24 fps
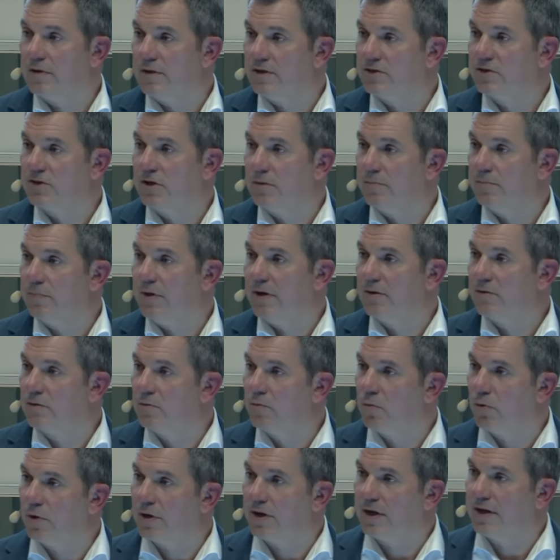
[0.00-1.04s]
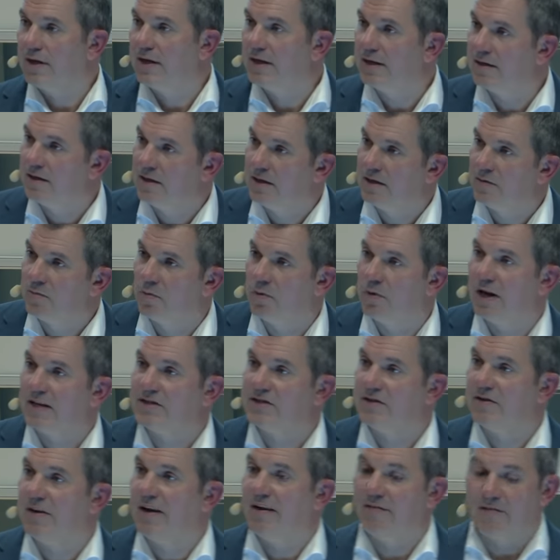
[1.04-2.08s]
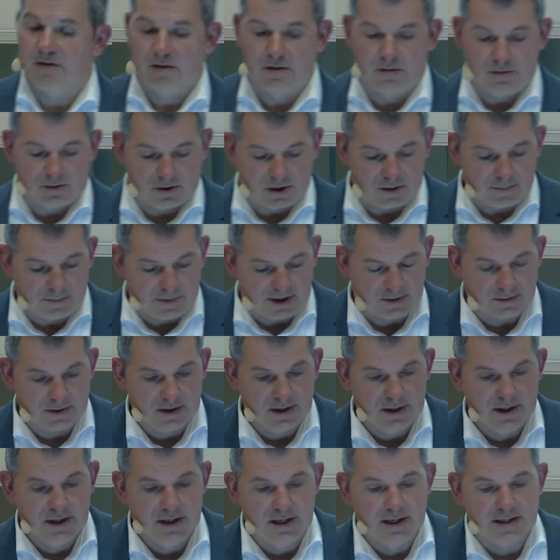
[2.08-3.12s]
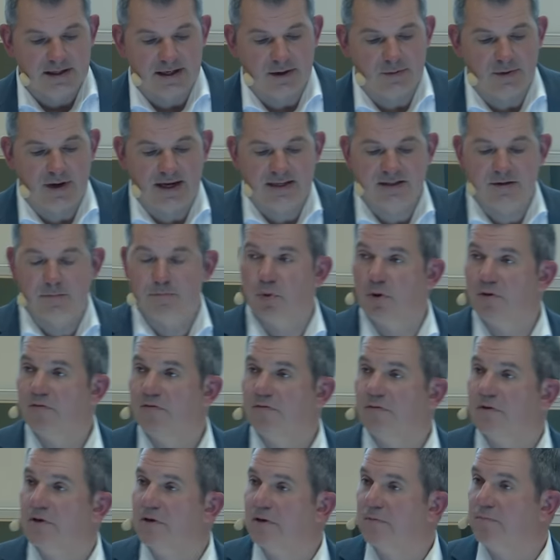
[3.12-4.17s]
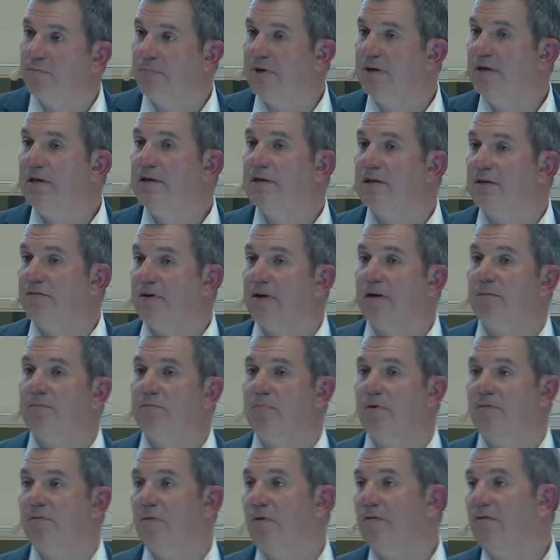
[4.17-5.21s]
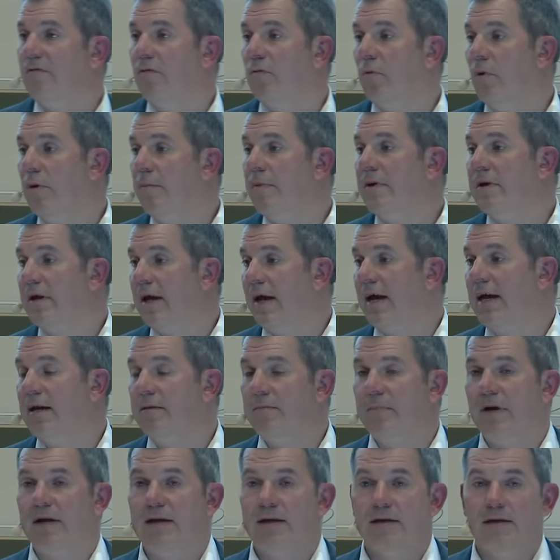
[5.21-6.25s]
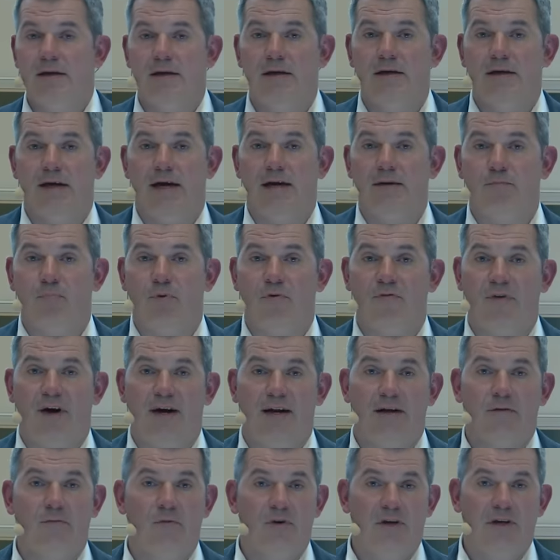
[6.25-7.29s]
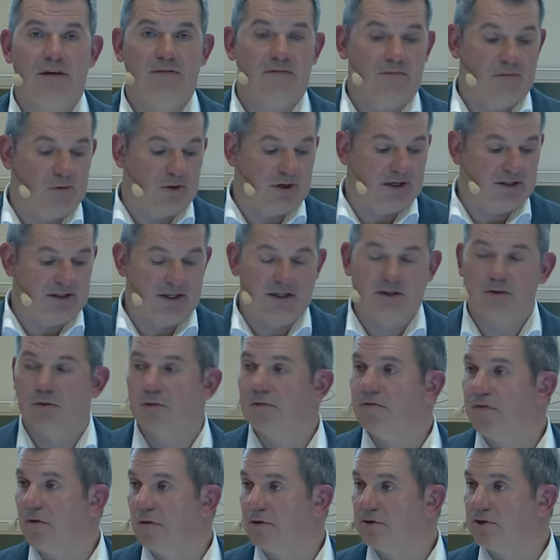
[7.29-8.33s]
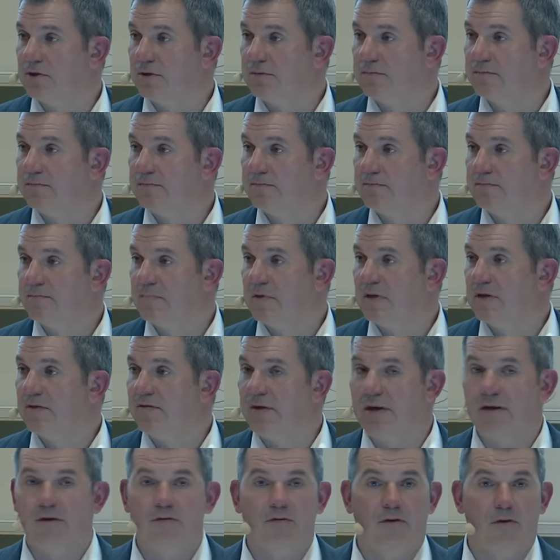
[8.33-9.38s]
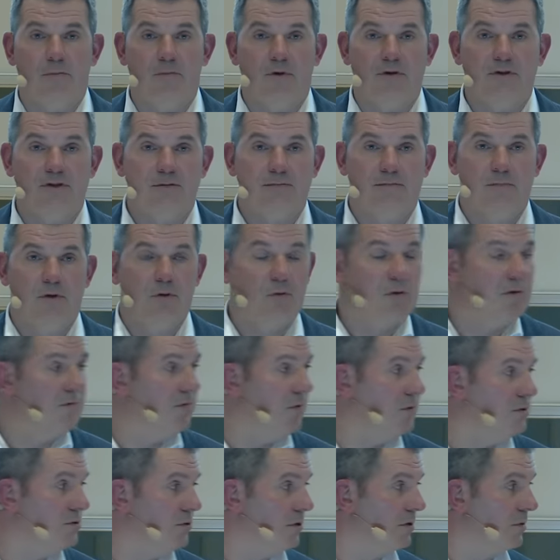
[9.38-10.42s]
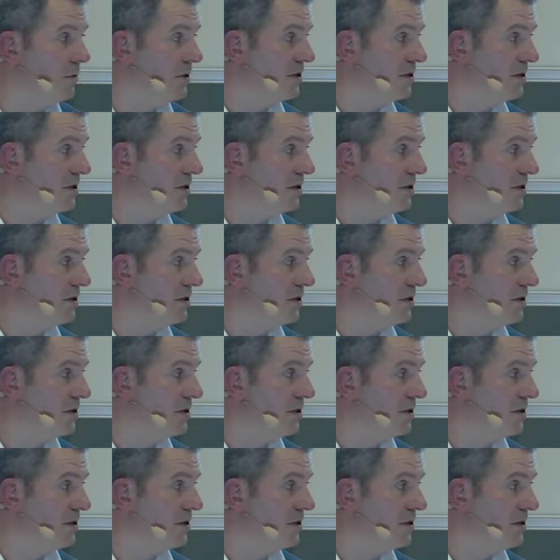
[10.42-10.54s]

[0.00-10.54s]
that this compound can work in here, we will actually have a compound that will actually both being developed for both women and men and providing relief with their sexual function. Thank you very much. Looking forward to the